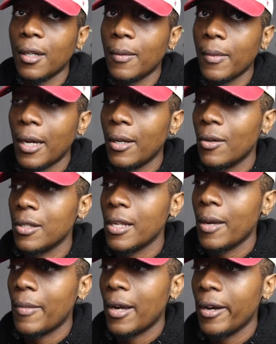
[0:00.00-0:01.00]
I noticed
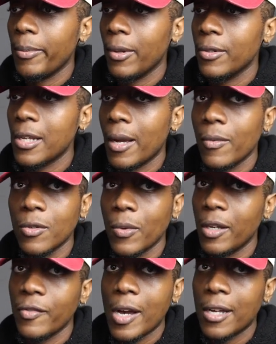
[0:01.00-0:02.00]
that my upload time was
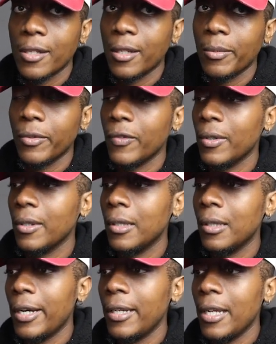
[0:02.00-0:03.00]
way faster than before.
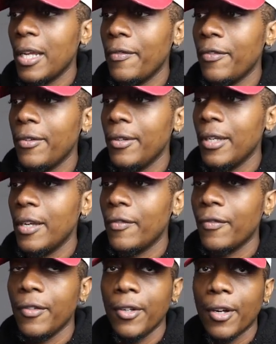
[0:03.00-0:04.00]
But
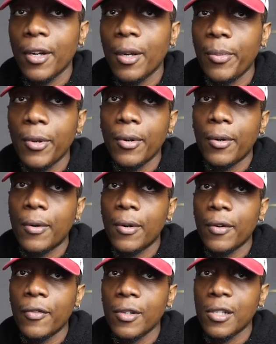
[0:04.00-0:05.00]
if your computer,
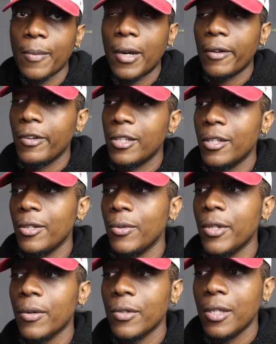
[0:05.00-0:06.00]
or for some odd reason
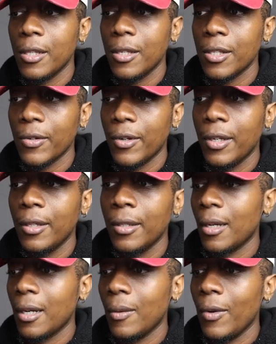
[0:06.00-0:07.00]
you don't see this screen,
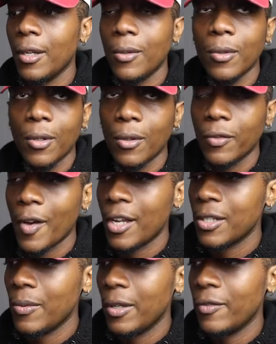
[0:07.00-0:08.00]
we could do it the
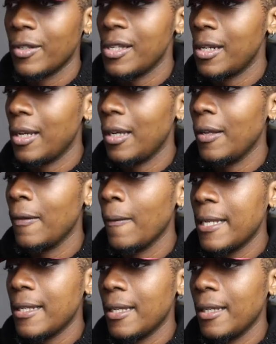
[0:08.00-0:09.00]
old-fashioned way for today.
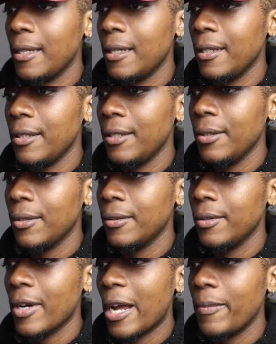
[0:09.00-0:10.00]
Basically,
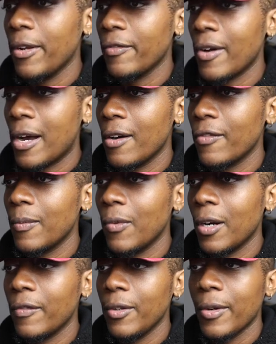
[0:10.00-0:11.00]
you'll grab your file from
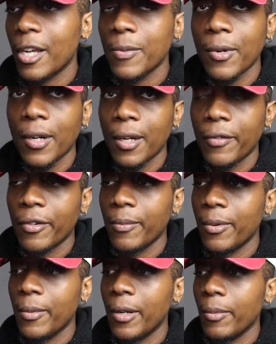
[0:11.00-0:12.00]
wherever you exported it
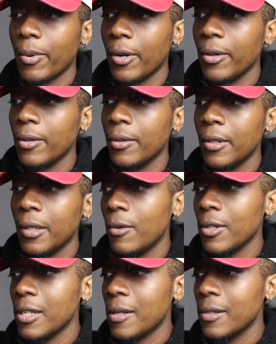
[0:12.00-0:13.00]
from Premiere Pro.
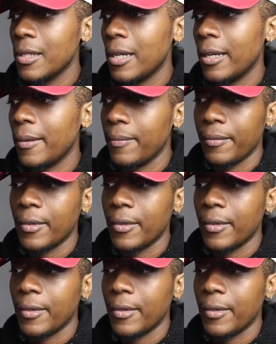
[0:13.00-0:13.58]
More times than not,